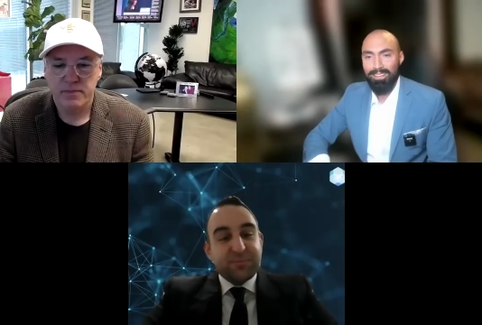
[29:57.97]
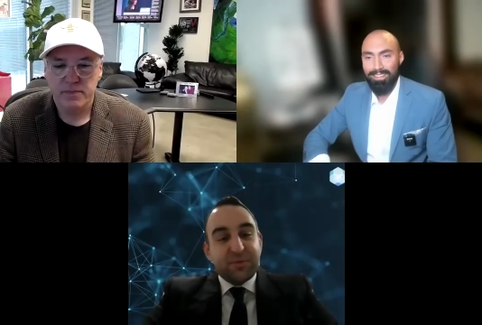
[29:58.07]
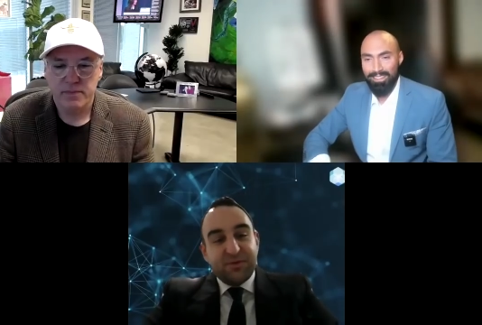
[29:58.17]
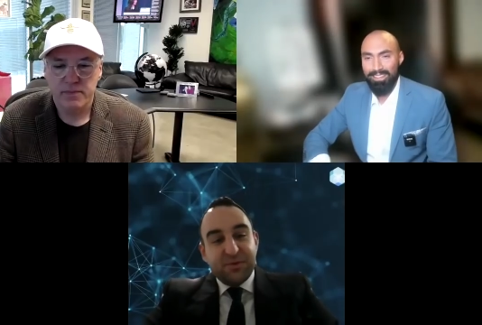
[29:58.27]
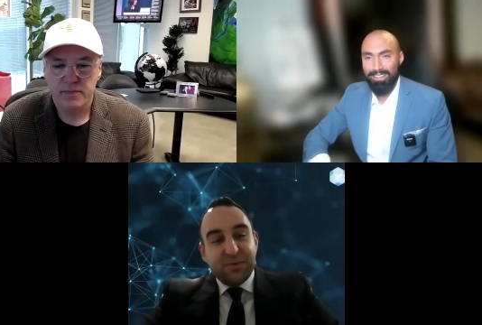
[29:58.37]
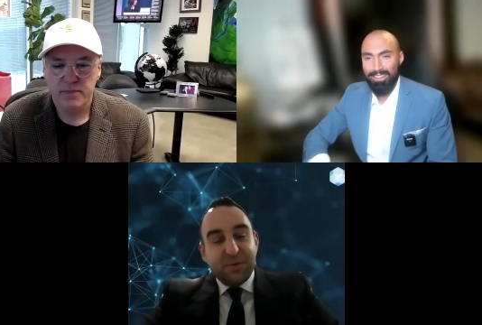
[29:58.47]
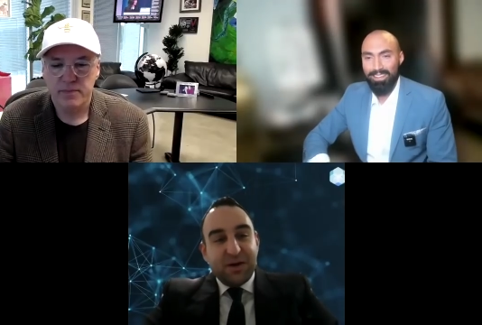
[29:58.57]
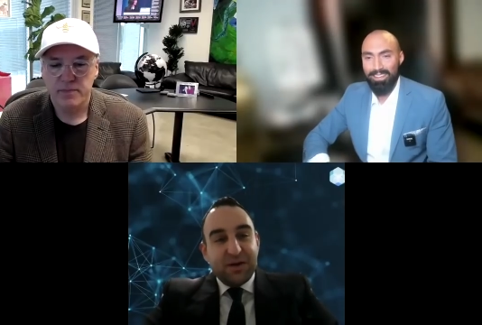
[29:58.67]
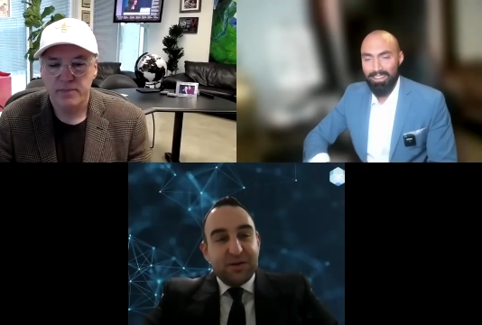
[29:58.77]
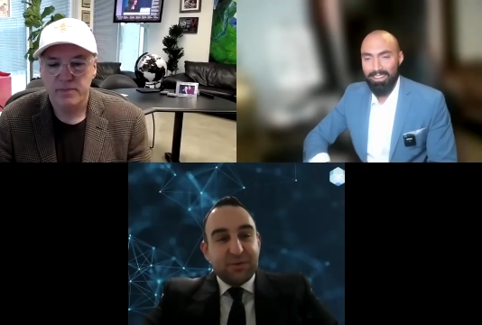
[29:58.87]

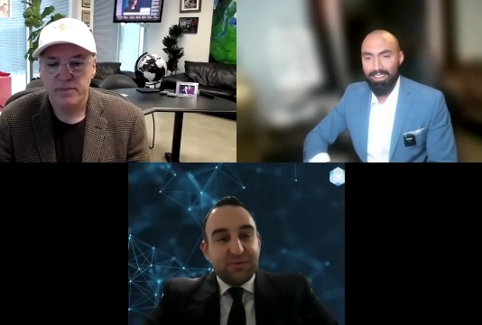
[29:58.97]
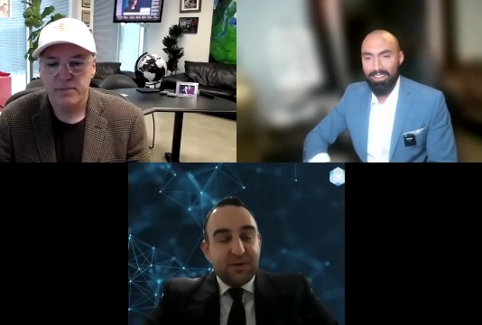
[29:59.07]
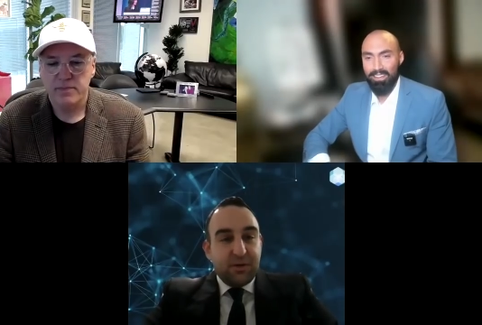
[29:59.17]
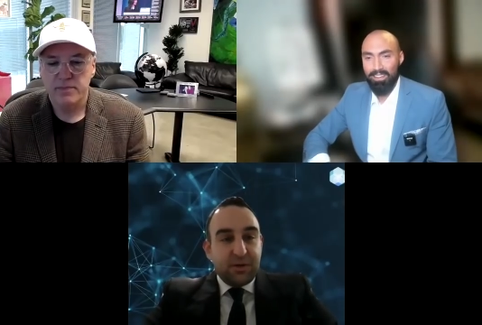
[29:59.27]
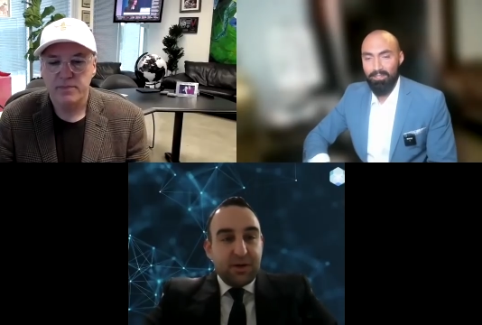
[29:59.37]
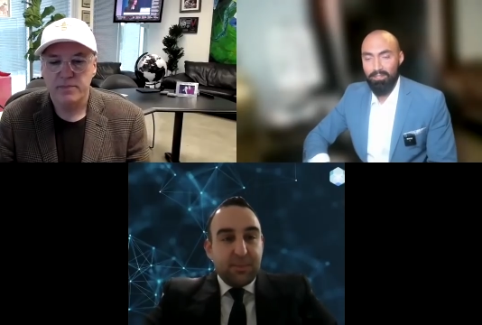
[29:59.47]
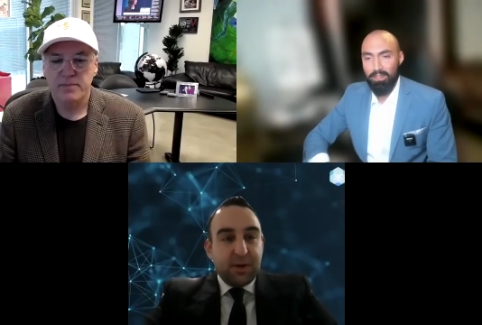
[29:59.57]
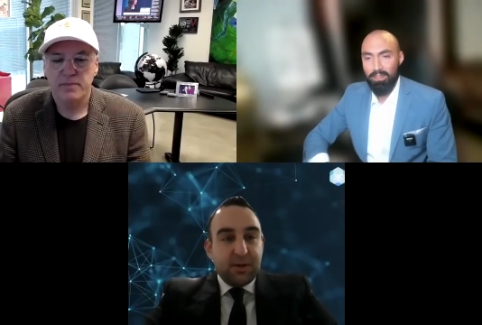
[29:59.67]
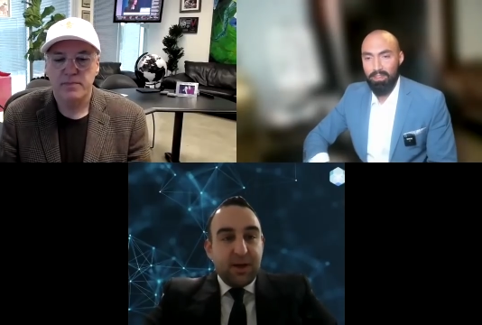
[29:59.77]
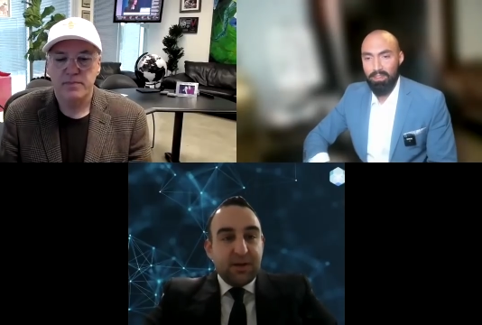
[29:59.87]
Speaker 1: to see it all come
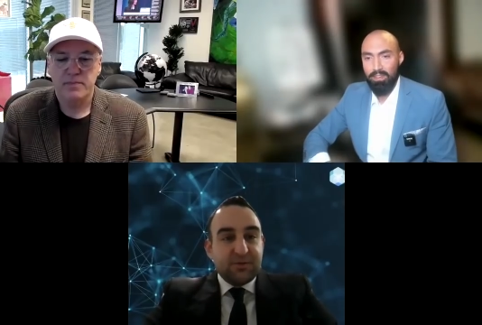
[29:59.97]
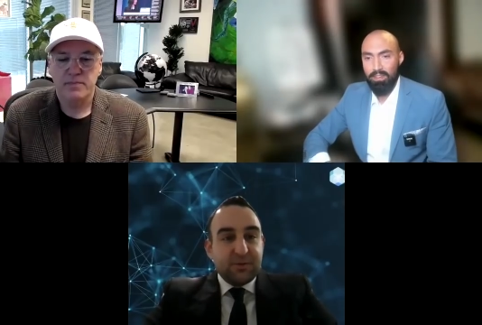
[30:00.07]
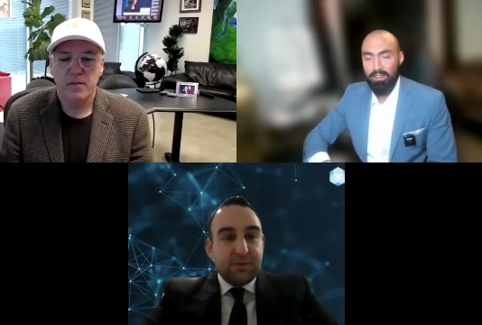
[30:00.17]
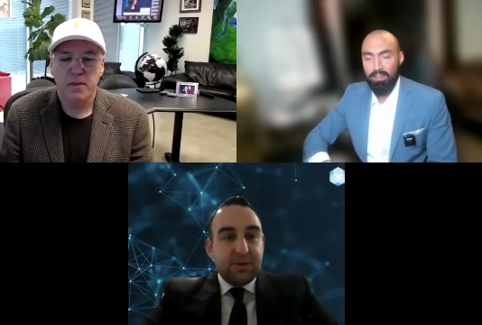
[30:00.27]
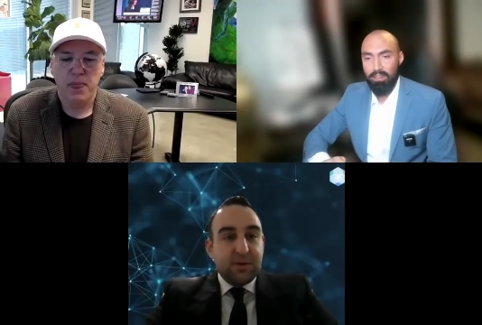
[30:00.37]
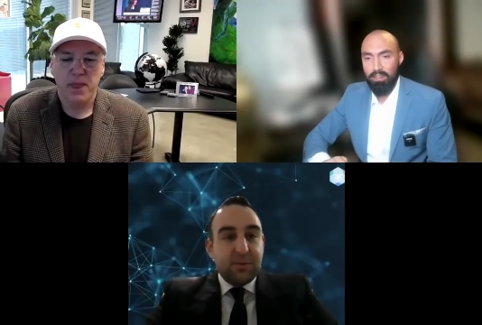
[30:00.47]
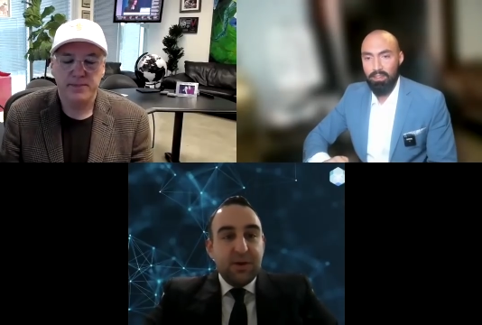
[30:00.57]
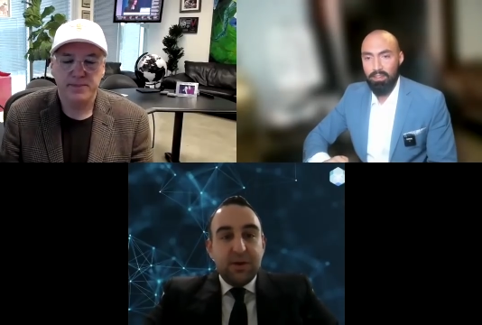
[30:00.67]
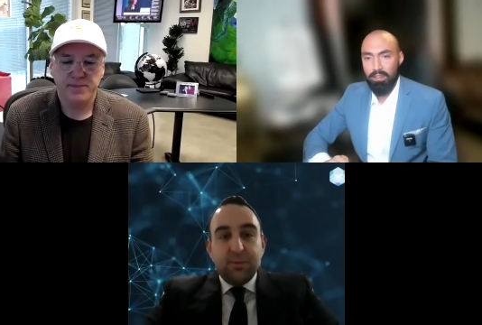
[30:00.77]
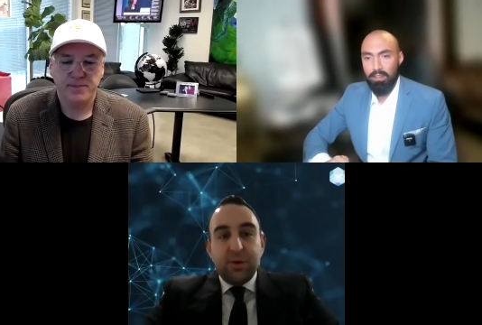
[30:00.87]
online. So
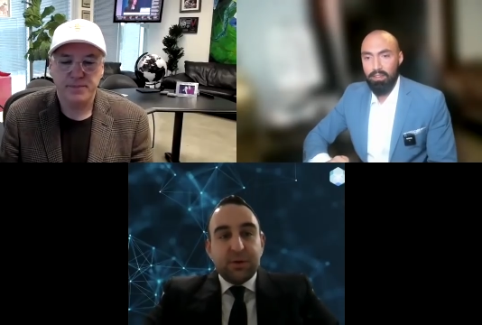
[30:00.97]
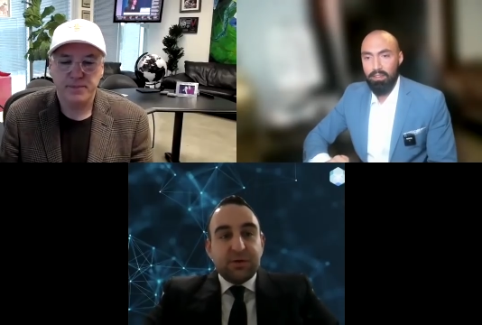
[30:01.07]
we were